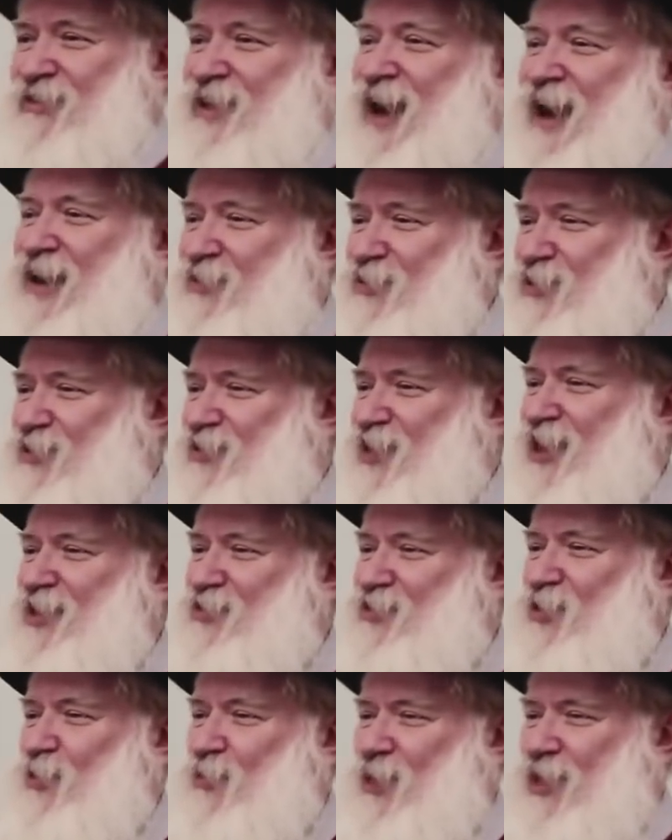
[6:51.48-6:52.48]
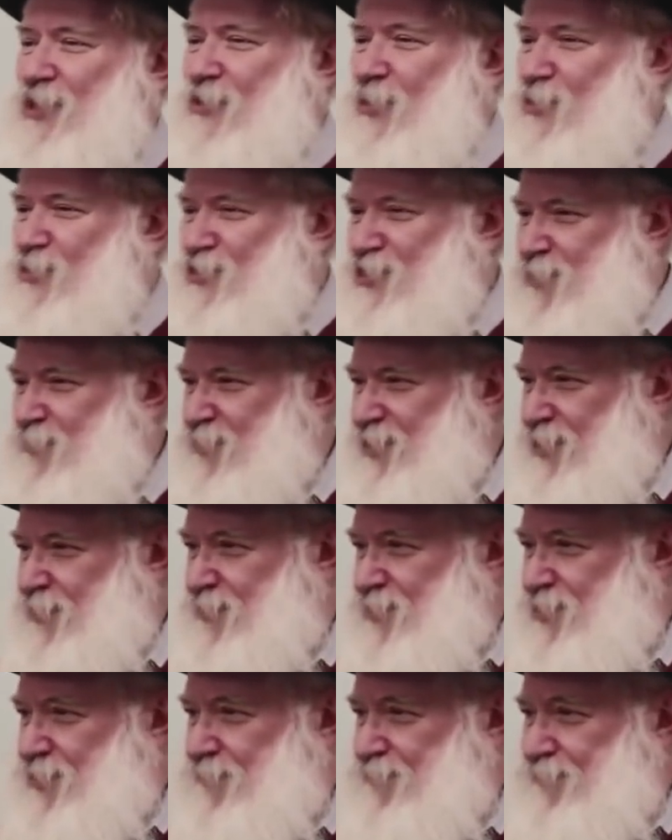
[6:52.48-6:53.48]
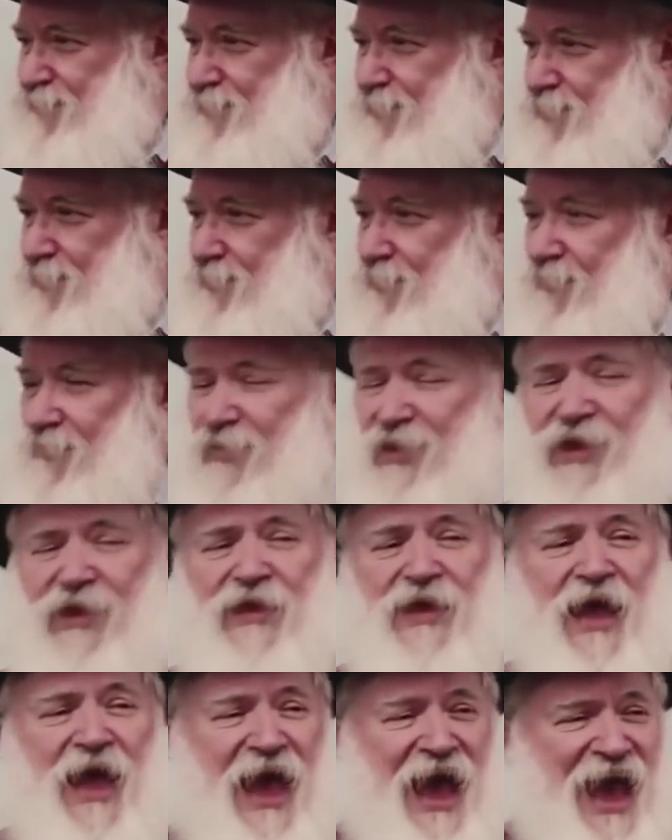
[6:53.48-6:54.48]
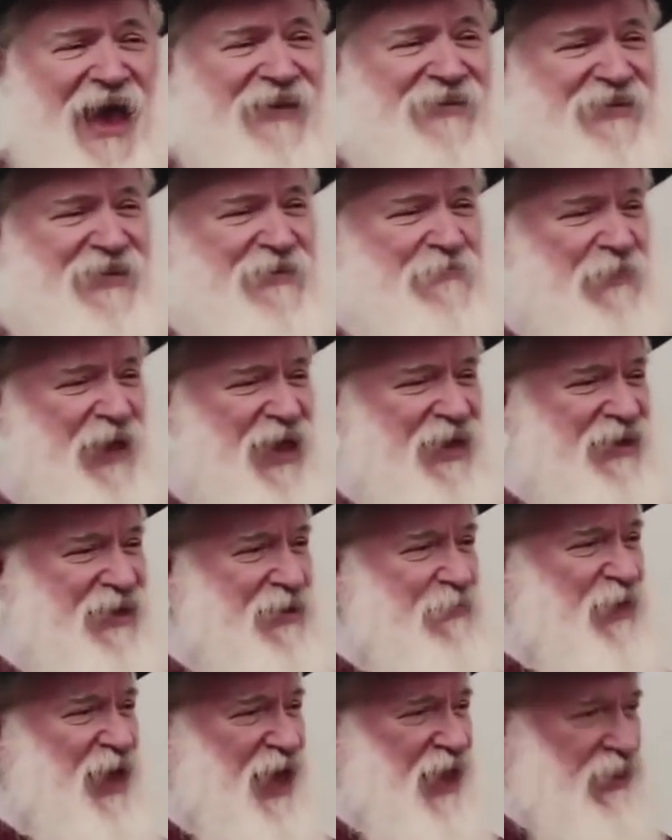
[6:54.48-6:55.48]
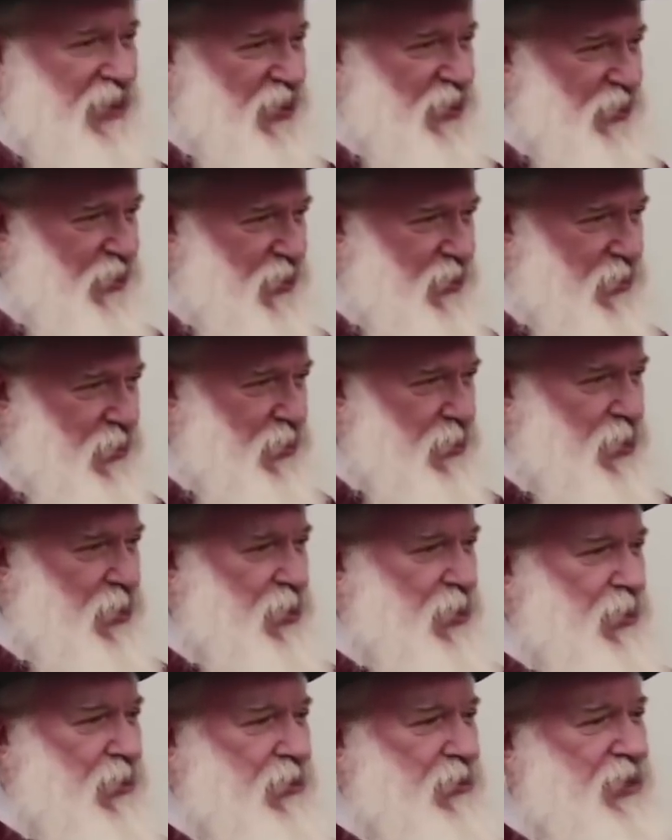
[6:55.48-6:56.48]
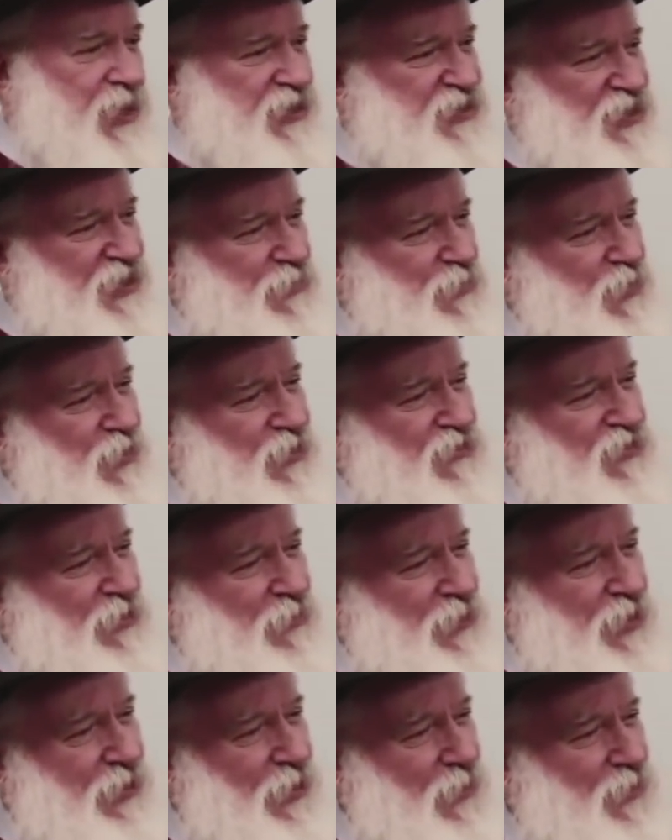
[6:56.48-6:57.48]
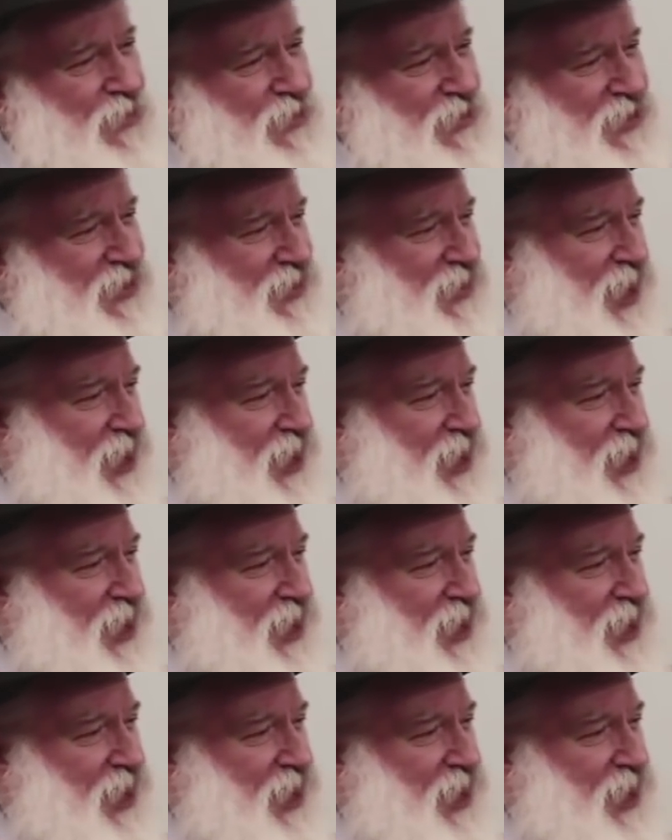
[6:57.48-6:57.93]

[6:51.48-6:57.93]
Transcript: the doctor takes away those symptoms, has he made him healthier or has he moved him closer to